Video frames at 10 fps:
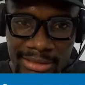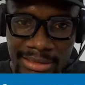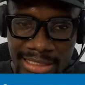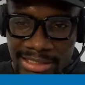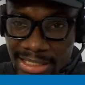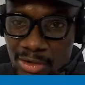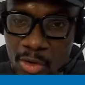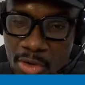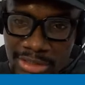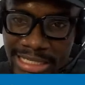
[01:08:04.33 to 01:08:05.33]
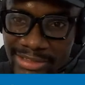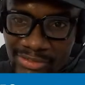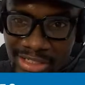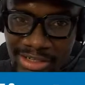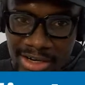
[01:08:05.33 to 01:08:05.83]
let's say your own link
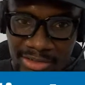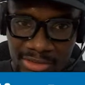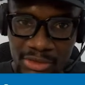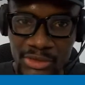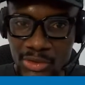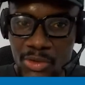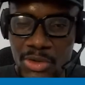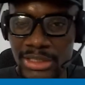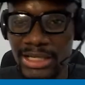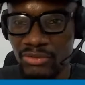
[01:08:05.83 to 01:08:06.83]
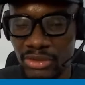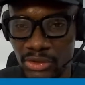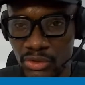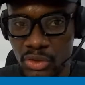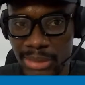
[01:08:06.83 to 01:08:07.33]
tree now dot your own
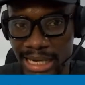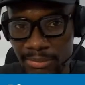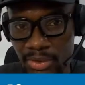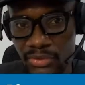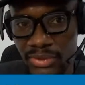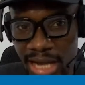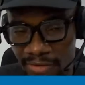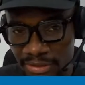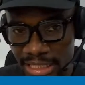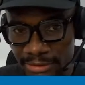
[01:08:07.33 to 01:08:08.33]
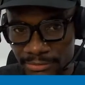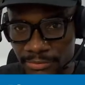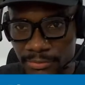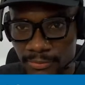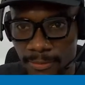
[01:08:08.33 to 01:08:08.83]
linktree.com, and I'm going to have that.
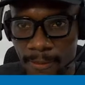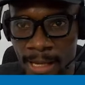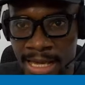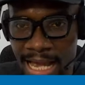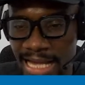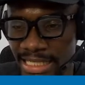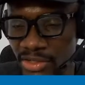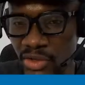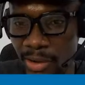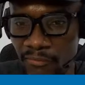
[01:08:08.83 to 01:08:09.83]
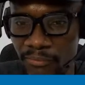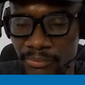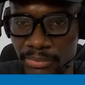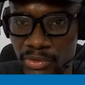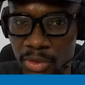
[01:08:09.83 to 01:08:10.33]
And then you have
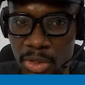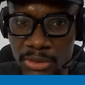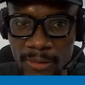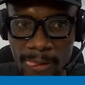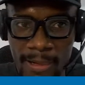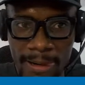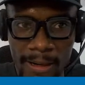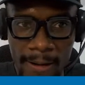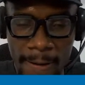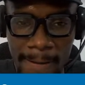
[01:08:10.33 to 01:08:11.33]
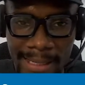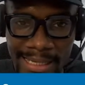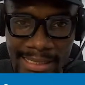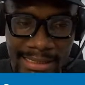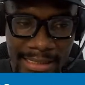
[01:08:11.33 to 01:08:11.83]
done uh
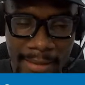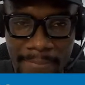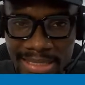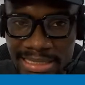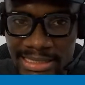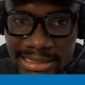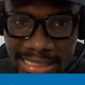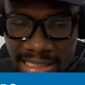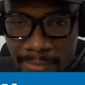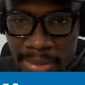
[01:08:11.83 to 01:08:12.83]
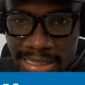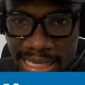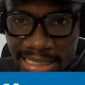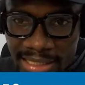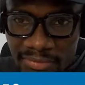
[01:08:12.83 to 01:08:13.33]
a template
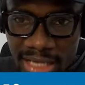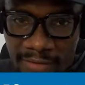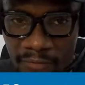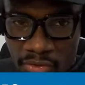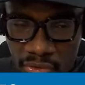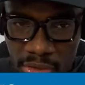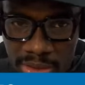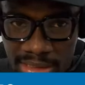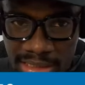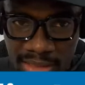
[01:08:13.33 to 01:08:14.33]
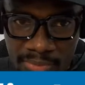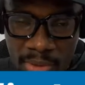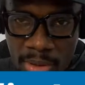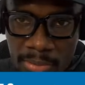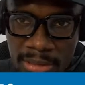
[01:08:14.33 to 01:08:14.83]
that gives that functionality,
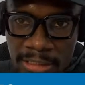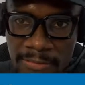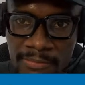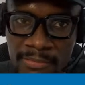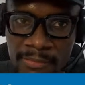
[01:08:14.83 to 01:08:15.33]
probably